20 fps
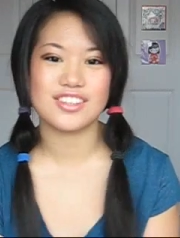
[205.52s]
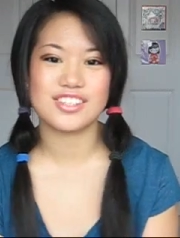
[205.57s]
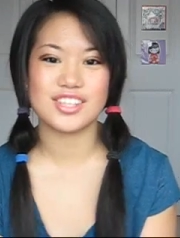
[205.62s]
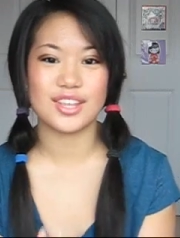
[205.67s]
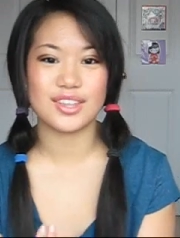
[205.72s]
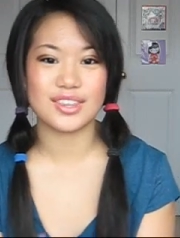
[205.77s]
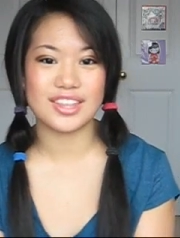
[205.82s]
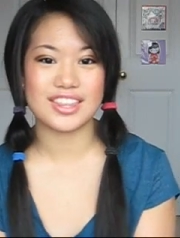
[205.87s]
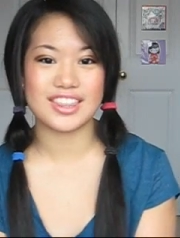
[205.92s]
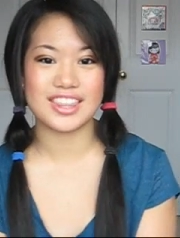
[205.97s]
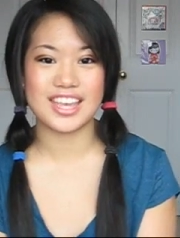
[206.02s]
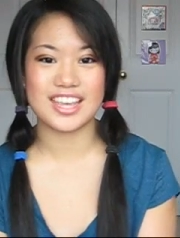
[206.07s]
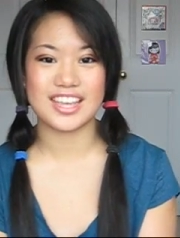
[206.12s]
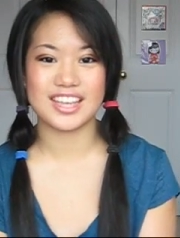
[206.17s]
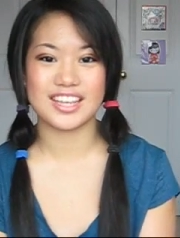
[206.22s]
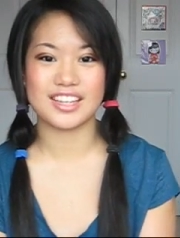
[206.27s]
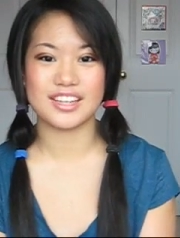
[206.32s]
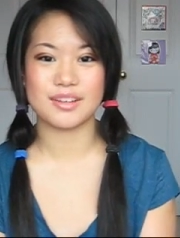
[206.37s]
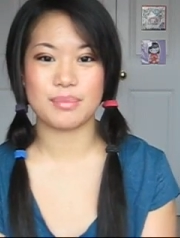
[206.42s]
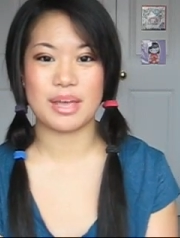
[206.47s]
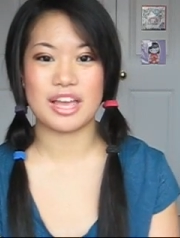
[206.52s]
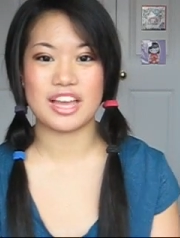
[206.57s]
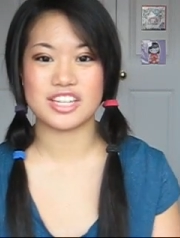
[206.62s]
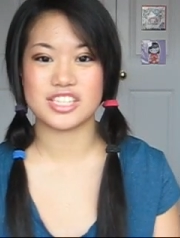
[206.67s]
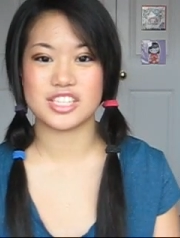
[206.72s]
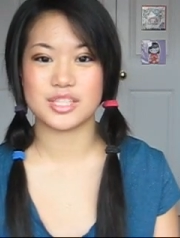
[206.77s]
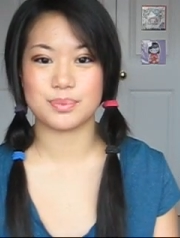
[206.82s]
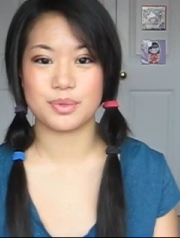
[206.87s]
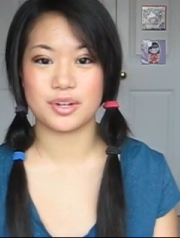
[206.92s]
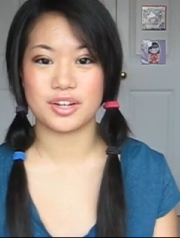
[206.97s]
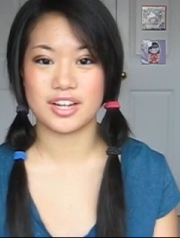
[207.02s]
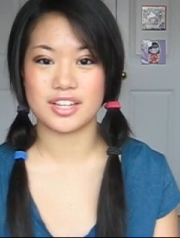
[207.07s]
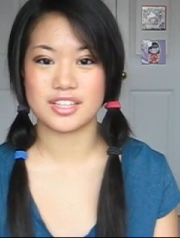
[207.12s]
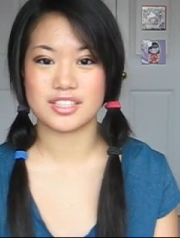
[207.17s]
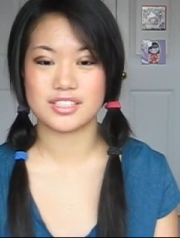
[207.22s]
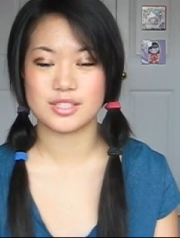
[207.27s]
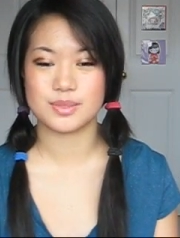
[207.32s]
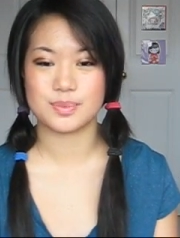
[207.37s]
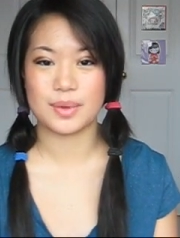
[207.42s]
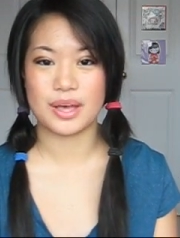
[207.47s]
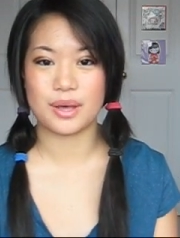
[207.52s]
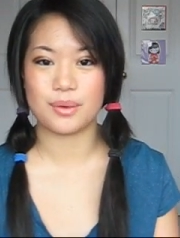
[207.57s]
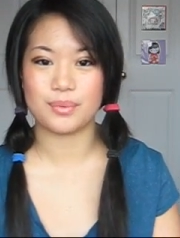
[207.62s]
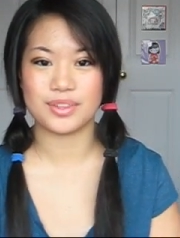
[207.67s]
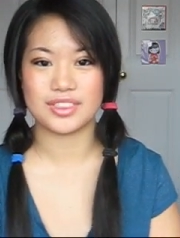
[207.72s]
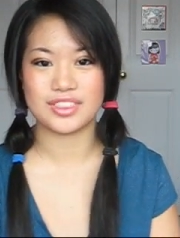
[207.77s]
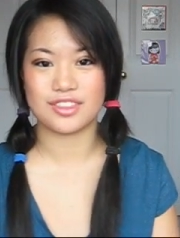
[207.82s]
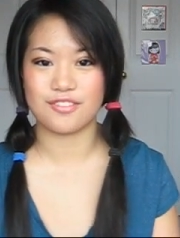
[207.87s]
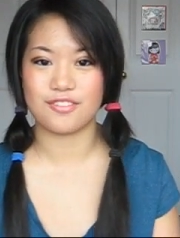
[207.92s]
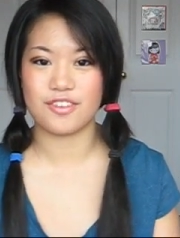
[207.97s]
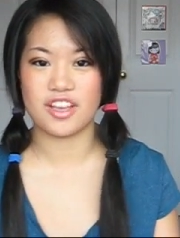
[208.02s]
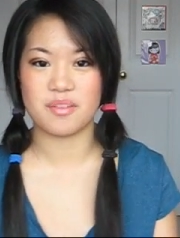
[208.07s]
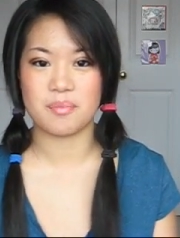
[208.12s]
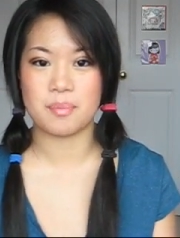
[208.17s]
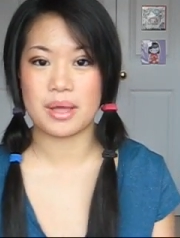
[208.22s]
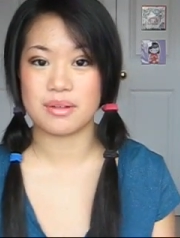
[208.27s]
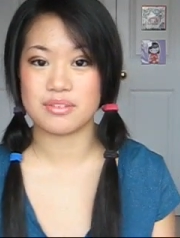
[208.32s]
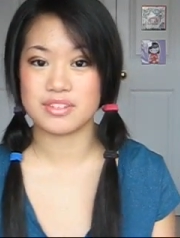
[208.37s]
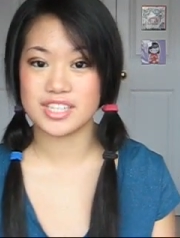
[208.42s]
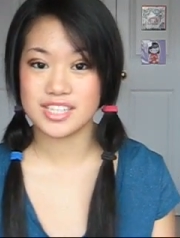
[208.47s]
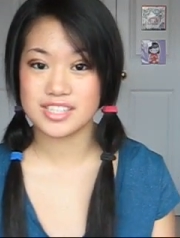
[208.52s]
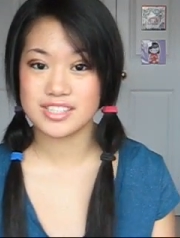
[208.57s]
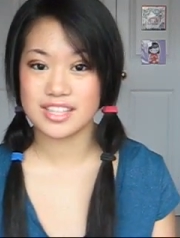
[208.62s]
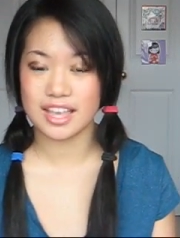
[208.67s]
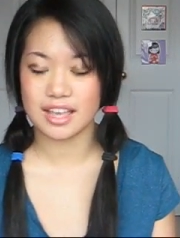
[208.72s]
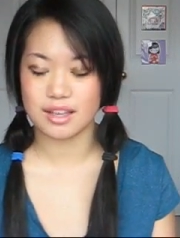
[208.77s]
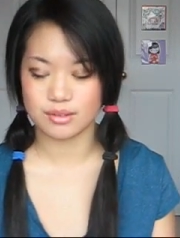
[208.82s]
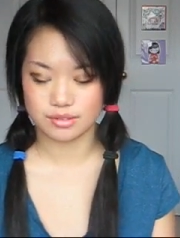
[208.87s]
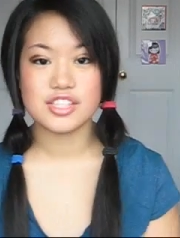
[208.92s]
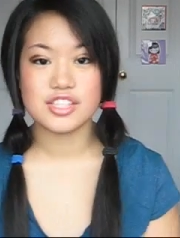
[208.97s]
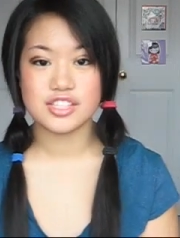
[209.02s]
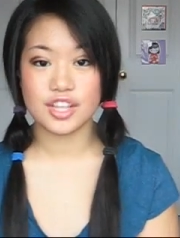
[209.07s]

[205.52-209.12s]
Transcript: so that they can purchase products as well with the £5 discount.